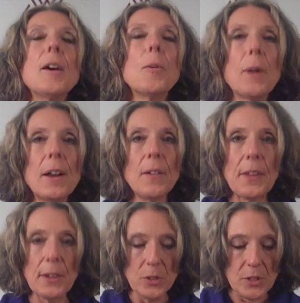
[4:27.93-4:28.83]
Well,
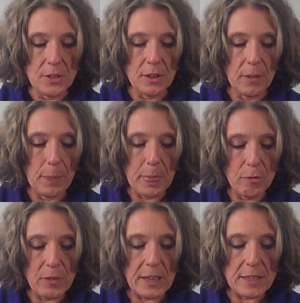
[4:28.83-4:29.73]
here's the deal. The
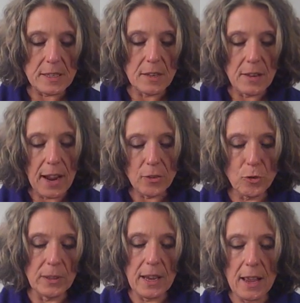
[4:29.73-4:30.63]
fetus
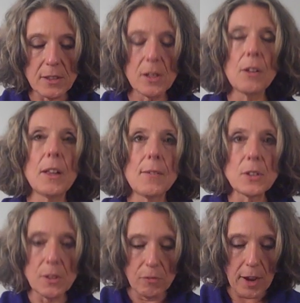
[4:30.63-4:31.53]
naturally has low
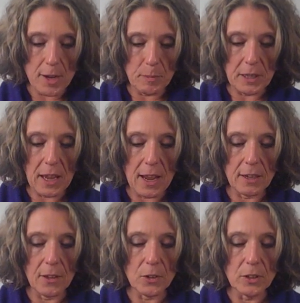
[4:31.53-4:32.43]
levels of vitamin K
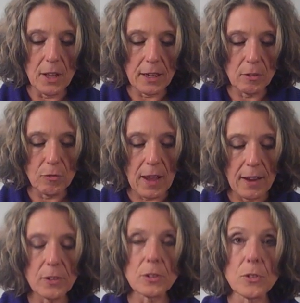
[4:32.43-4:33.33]
and other clotting
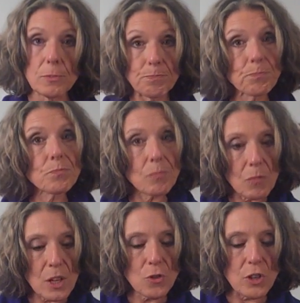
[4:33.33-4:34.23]
factors.
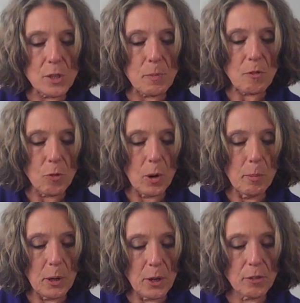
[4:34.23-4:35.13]
Just before
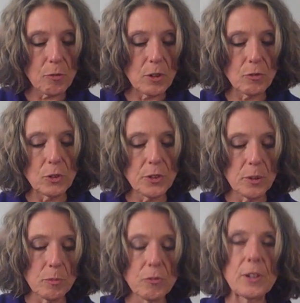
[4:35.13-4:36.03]
birth, for a
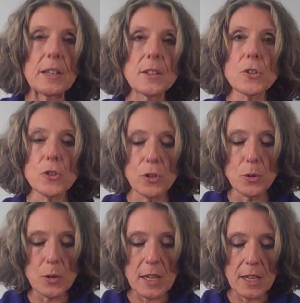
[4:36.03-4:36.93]
full-term fetus,
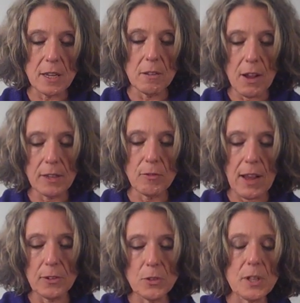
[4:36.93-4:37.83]
two key clotting
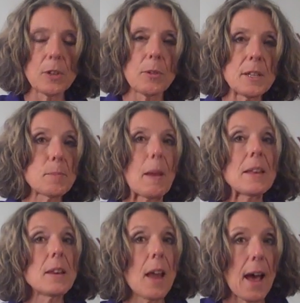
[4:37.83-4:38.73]
factors increase,
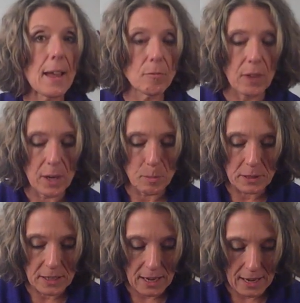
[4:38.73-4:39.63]
but not
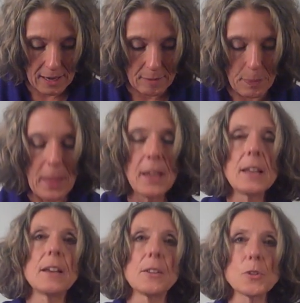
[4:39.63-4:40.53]
vitamin K.
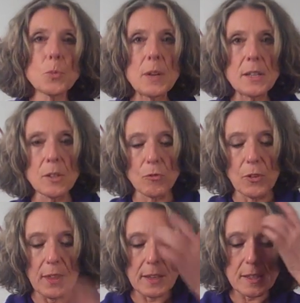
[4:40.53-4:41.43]
Now, there's a reason for
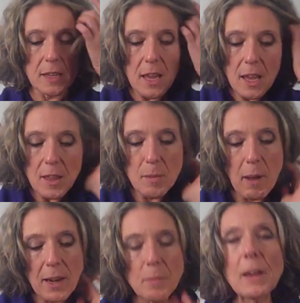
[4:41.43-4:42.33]
this. The
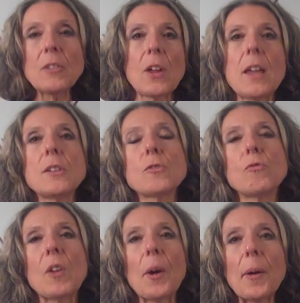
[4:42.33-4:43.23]
body maintains
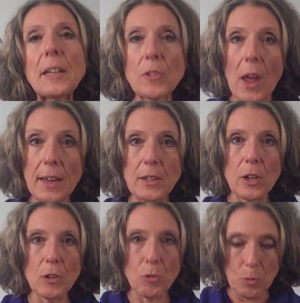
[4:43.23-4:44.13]
very tight
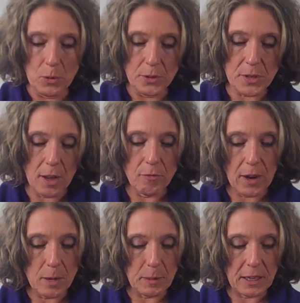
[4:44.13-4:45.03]
controls on
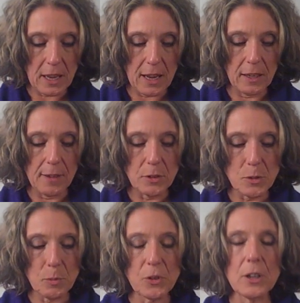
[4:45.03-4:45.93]
vitamin K levels,
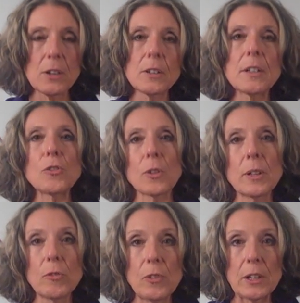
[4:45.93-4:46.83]
particularly
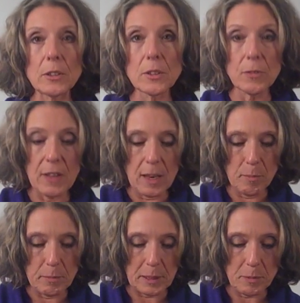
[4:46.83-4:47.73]
during fetal
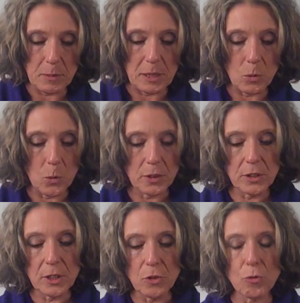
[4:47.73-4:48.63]
development, in order to
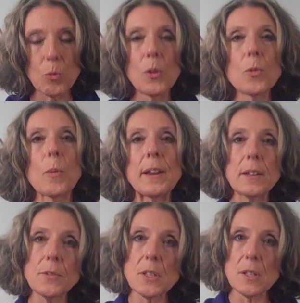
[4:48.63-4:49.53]
control the rate
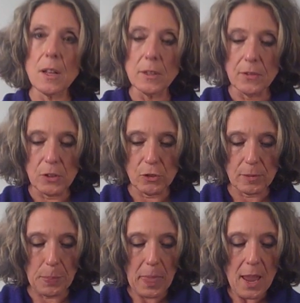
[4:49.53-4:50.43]
of cell
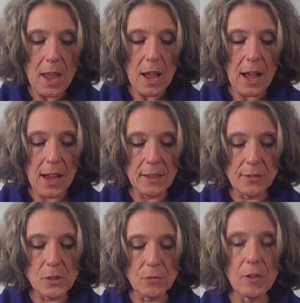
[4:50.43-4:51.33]
division. High
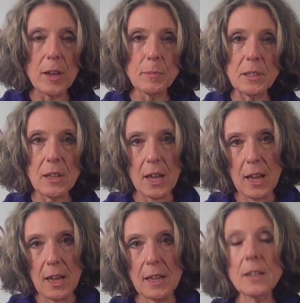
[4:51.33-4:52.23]
levels of vitamin
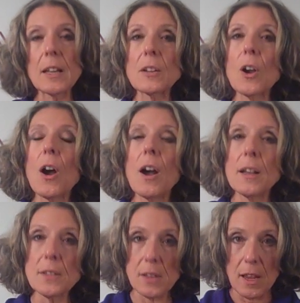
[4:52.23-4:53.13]
K can
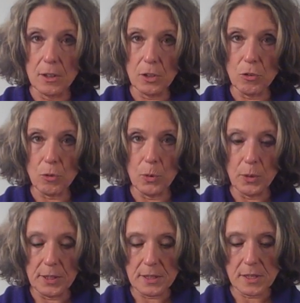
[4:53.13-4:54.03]
cause
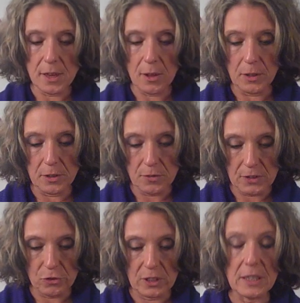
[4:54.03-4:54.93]
uncontrolled cell
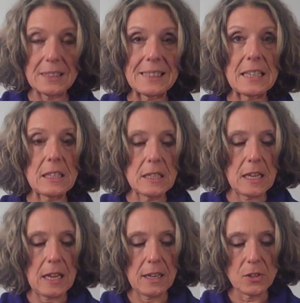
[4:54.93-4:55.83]
division, leading to
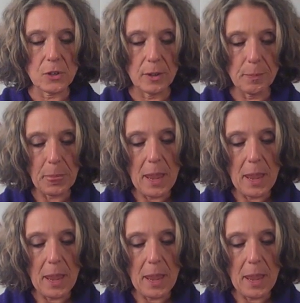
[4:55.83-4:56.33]
cancer.